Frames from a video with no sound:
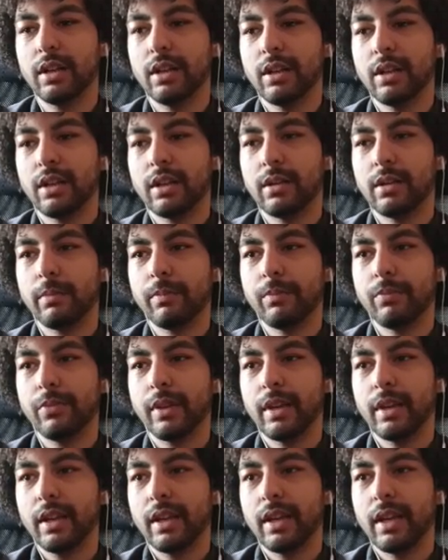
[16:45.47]
Um,
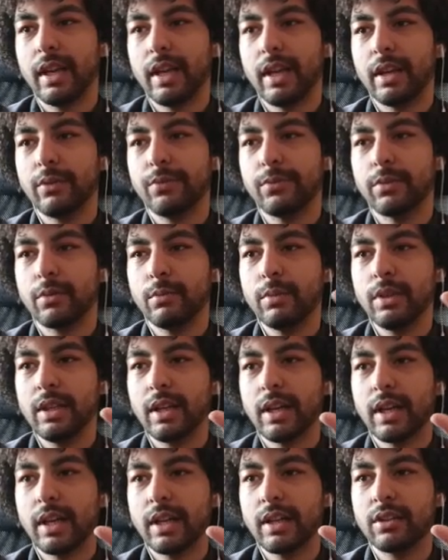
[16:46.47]
and for me,
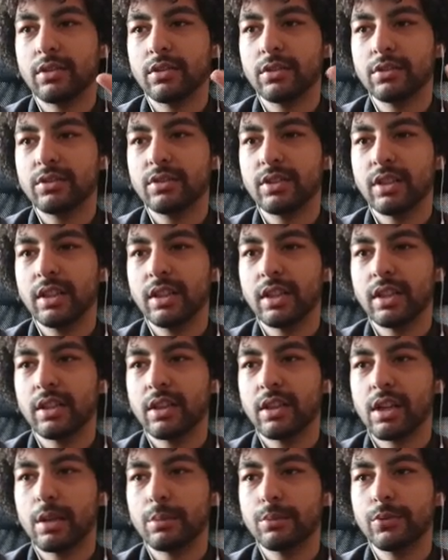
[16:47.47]
I don't think it
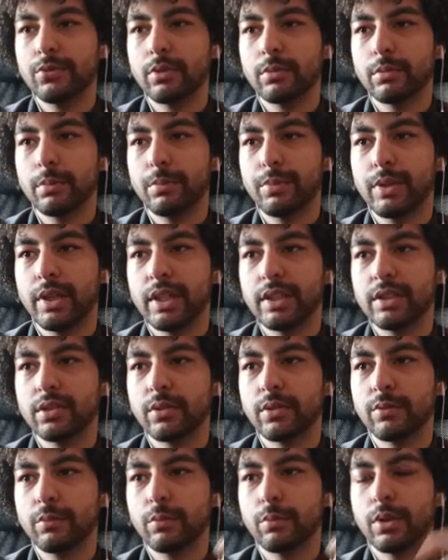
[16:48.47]
comes from a place
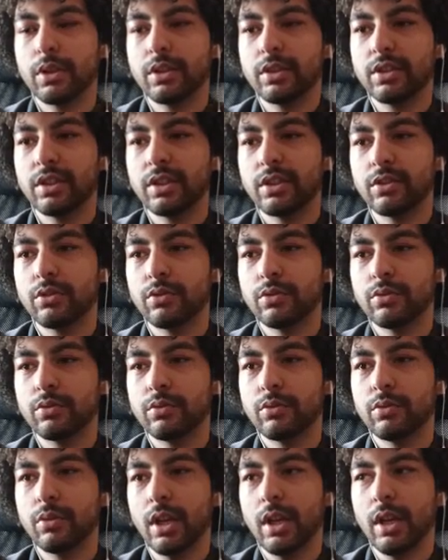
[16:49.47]
of wanting
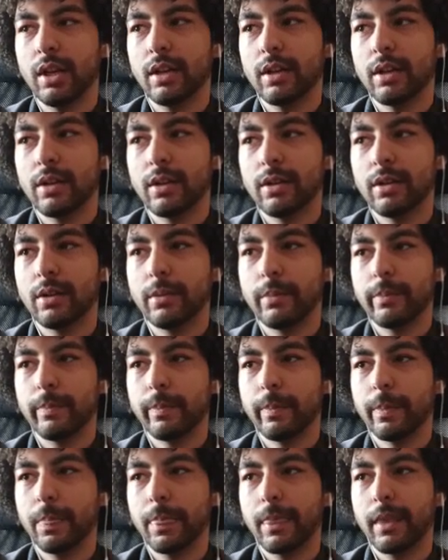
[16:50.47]
to
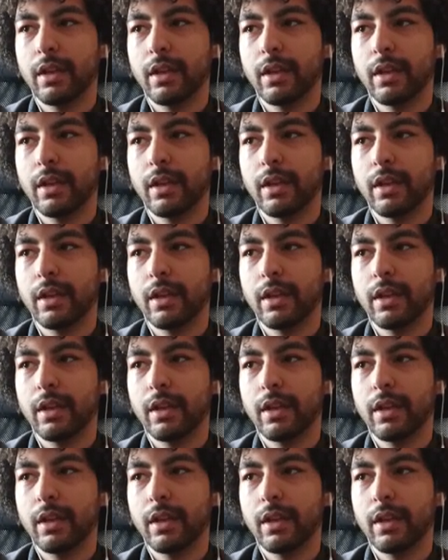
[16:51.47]
um,